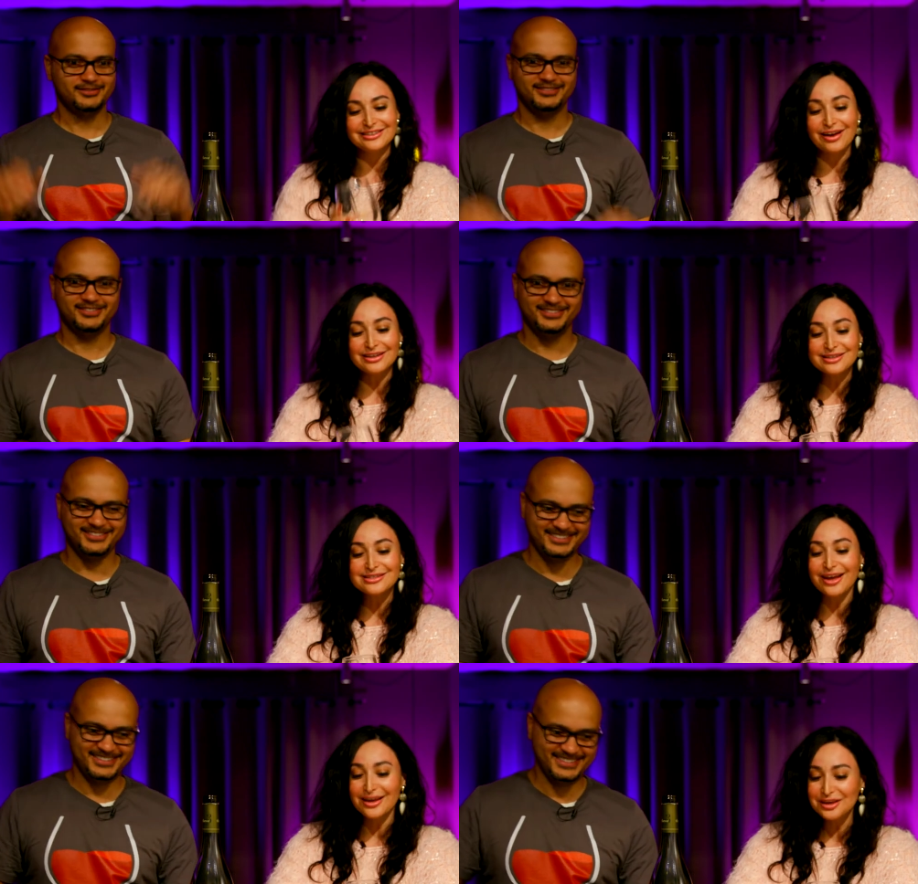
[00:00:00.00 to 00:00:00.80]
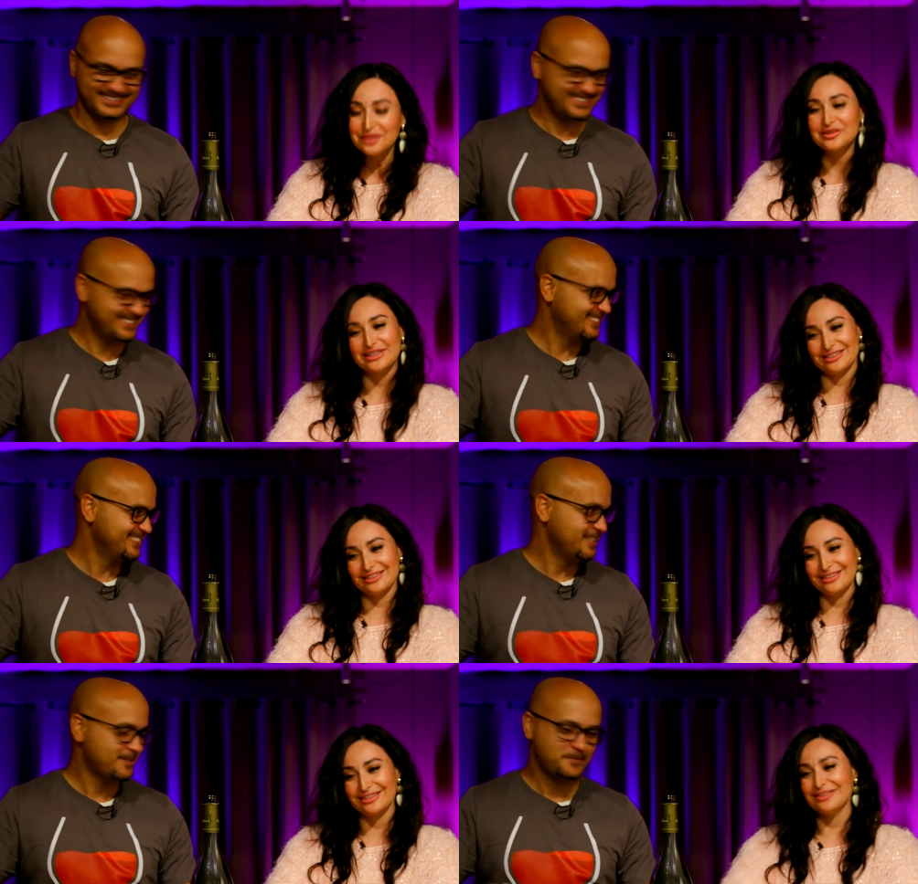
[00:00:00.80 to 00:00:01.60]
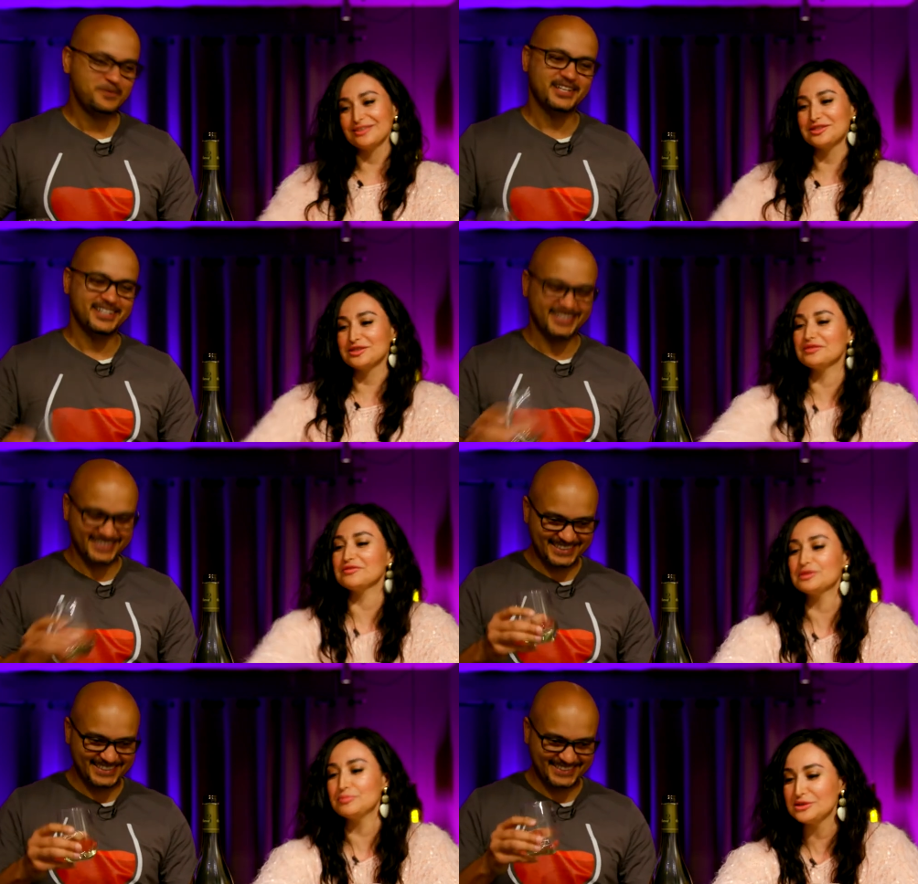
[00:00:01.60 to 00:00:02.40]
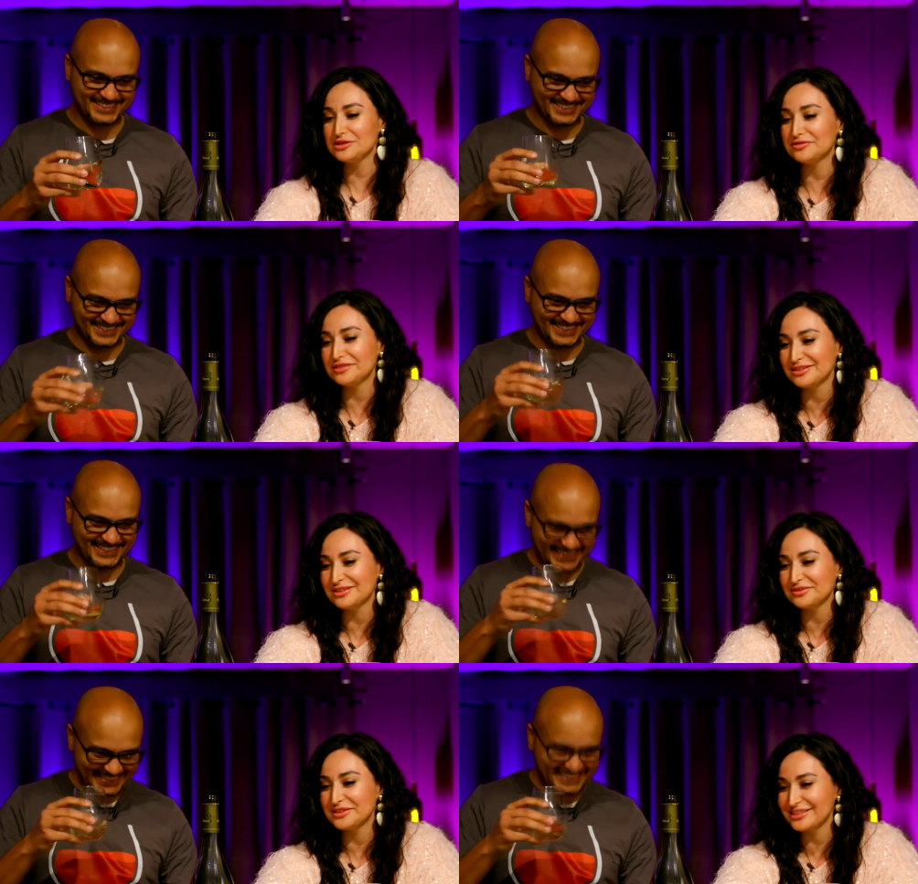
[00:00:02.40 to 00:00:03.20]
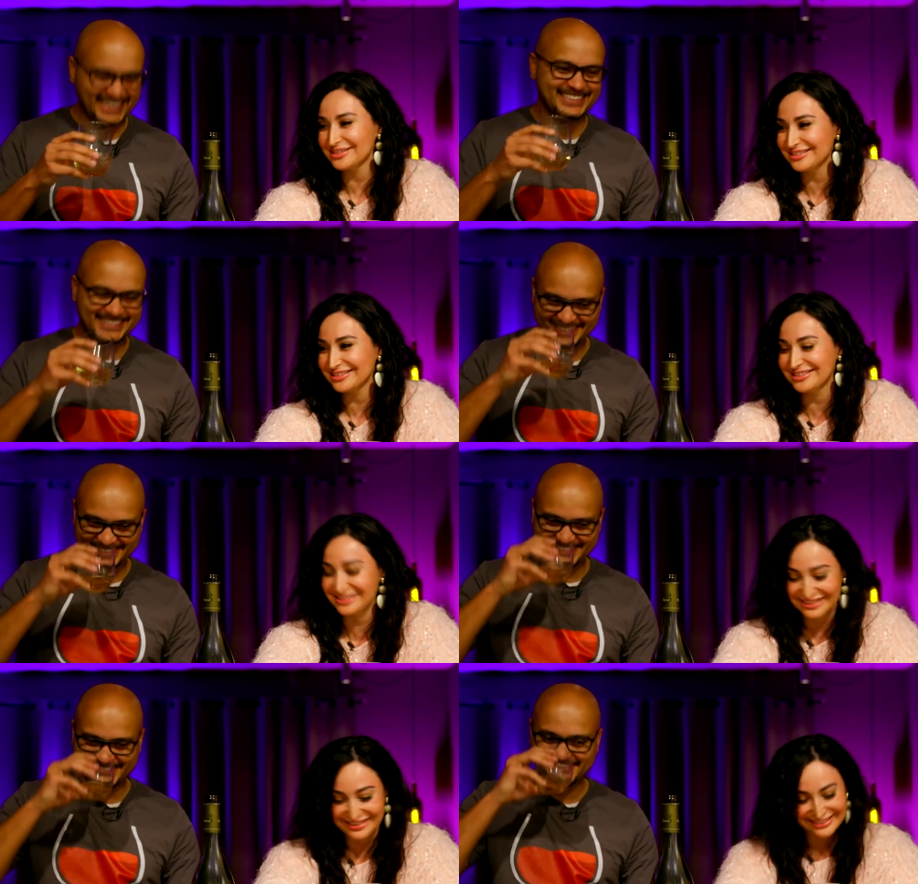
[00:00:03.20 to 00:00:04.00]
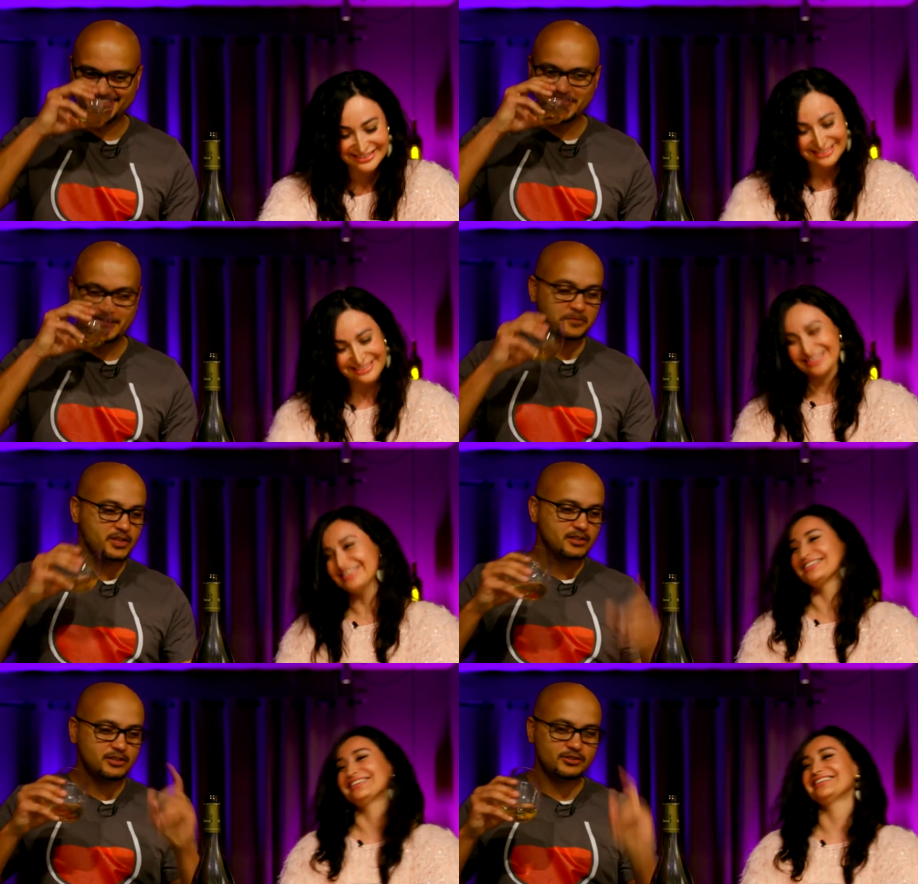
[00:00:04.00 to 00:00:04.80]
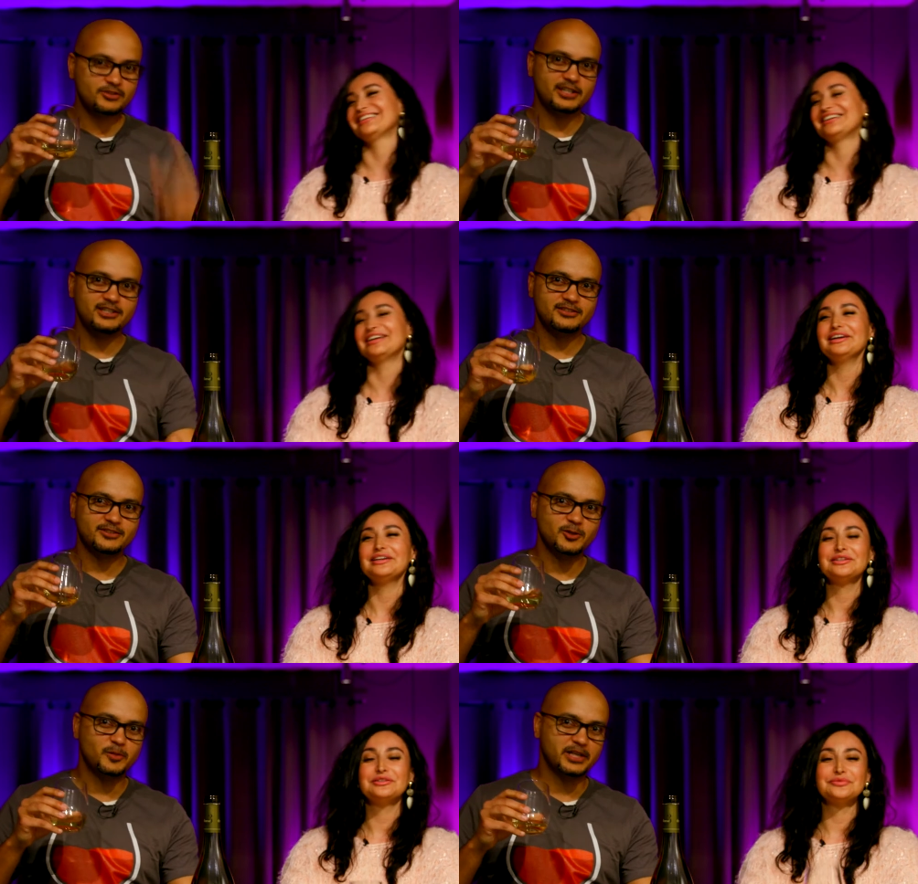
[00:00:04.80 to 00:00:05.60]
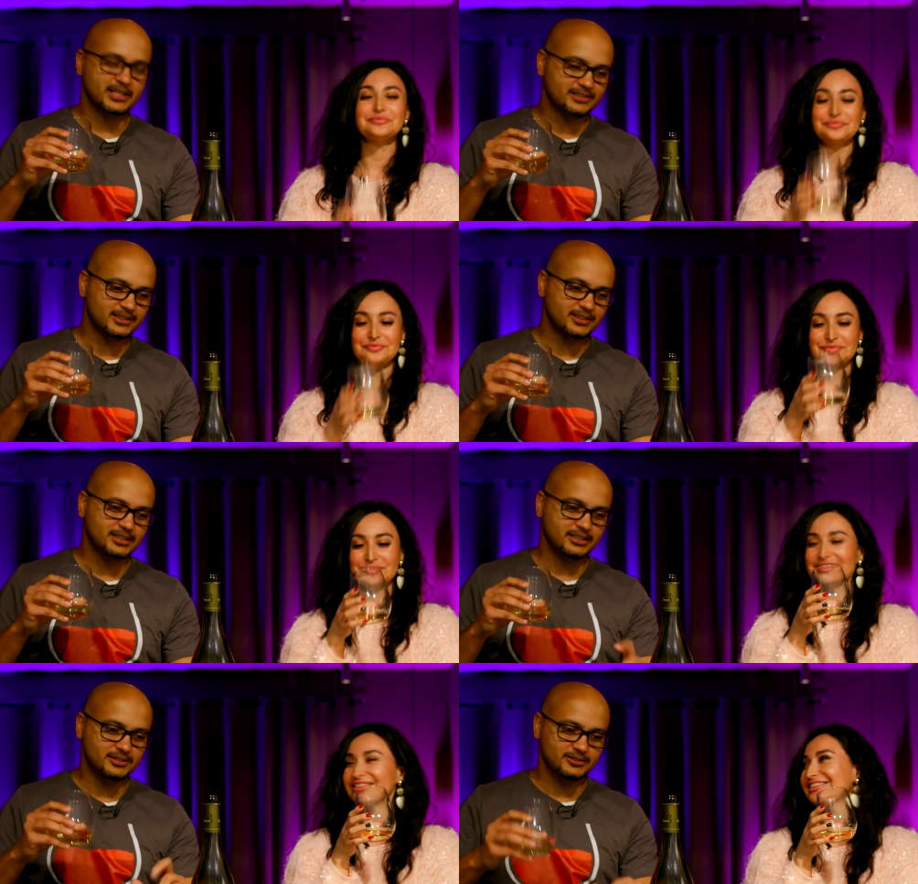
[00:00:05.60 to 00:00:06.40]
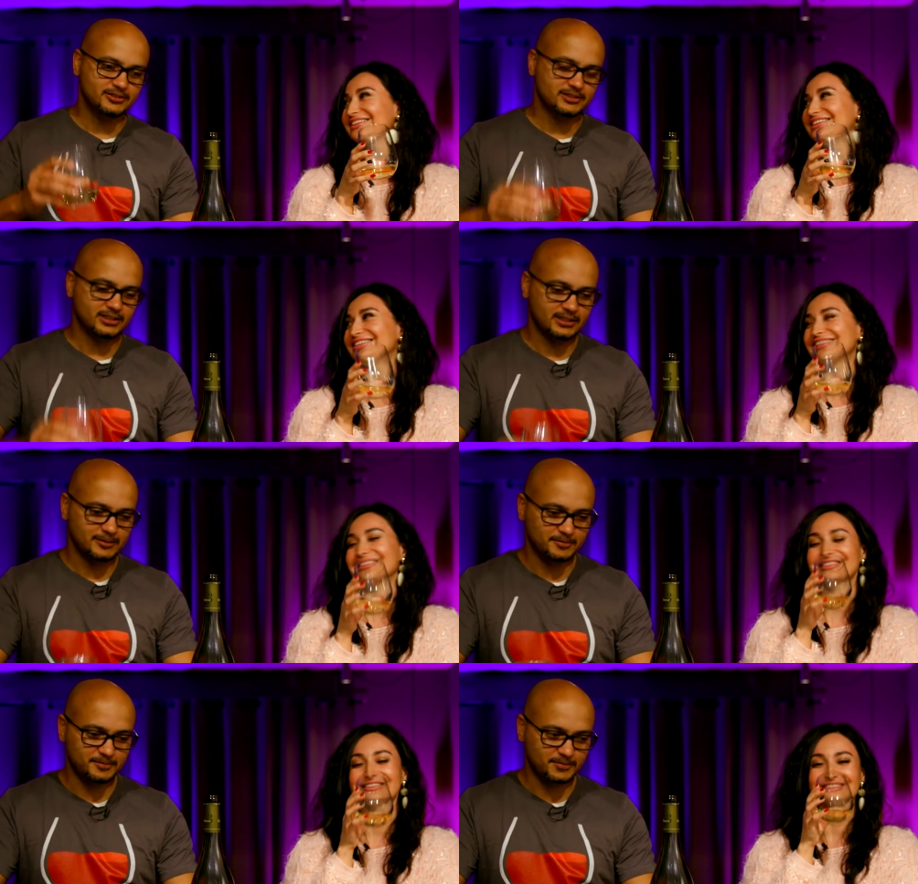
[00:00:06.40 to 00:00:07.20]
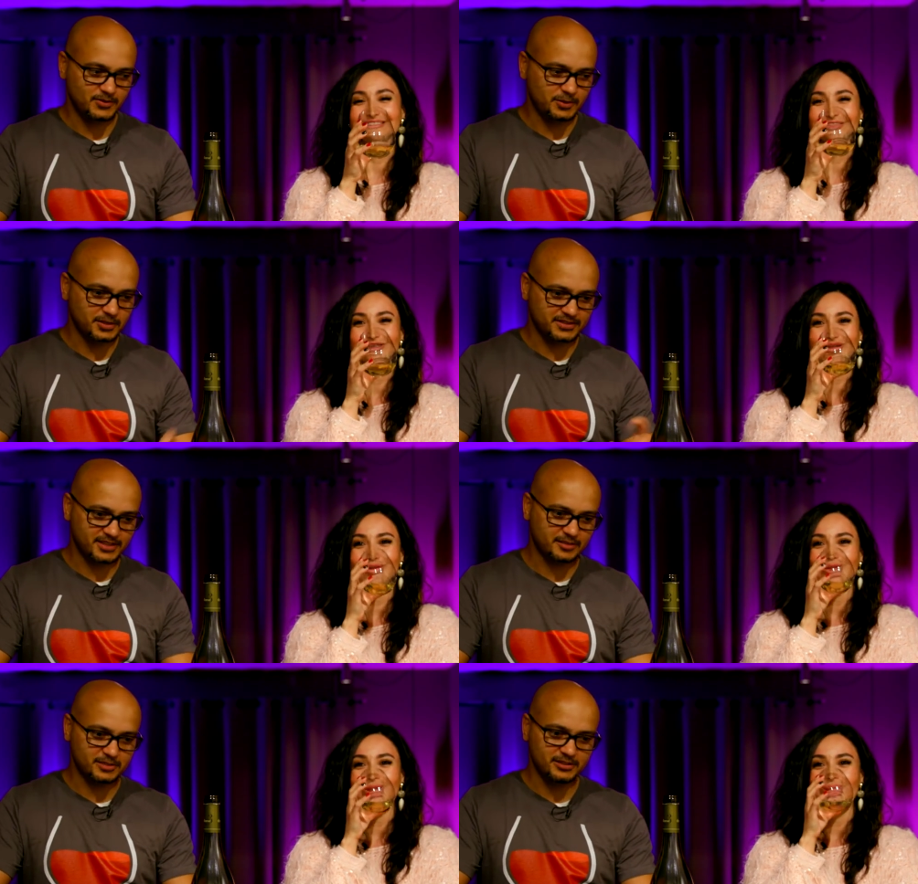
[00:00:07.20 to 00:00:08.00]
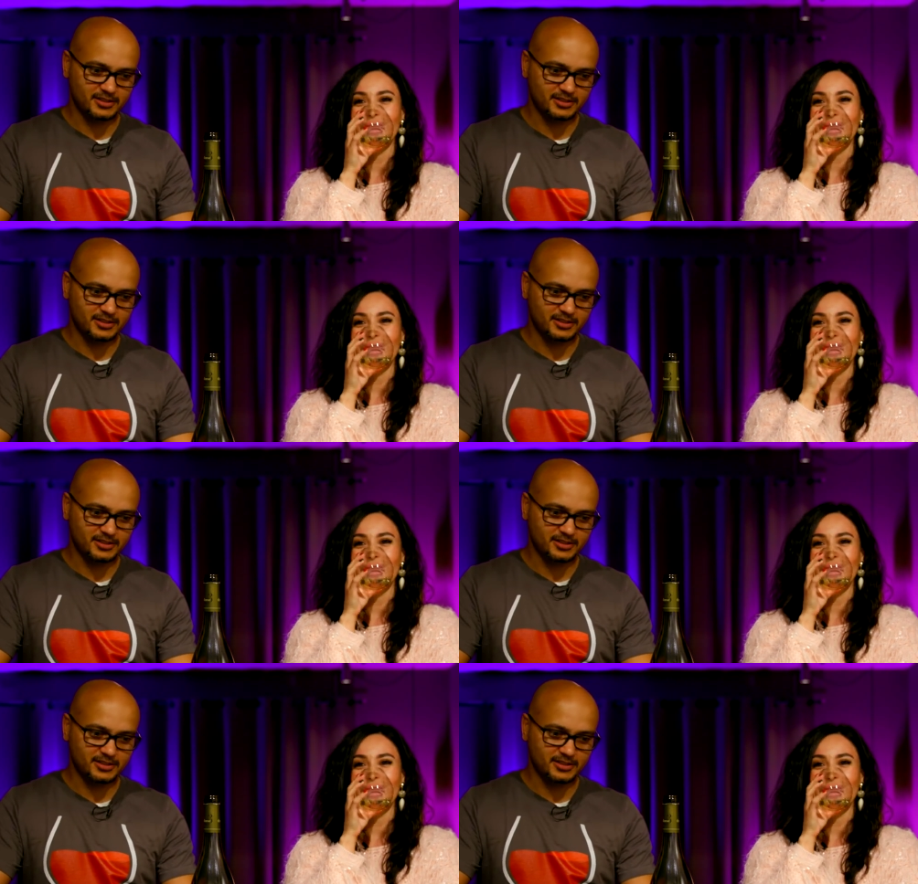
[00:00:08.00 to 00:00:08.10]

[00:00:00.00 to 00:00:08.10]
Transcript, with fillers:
Speaker 1: Not just any Riesling, this
Speaker 2: specific Riesling here. You know, I need to go back there and do a segment